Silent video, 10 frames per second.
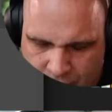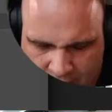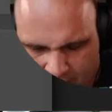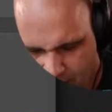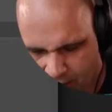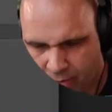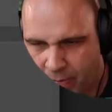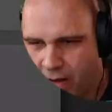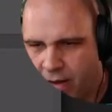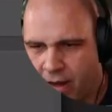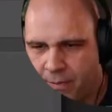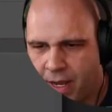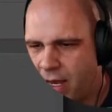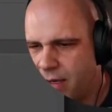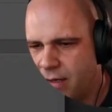I don't know, man. I'm
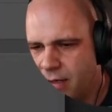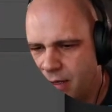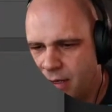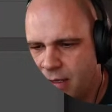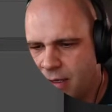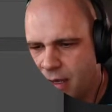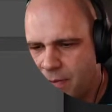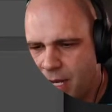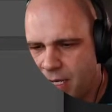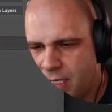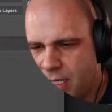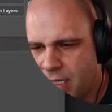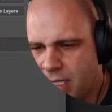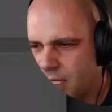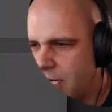not
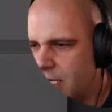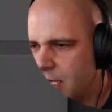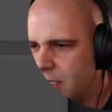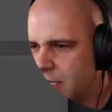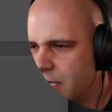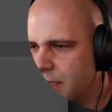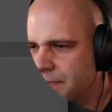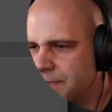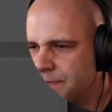digging these icons here.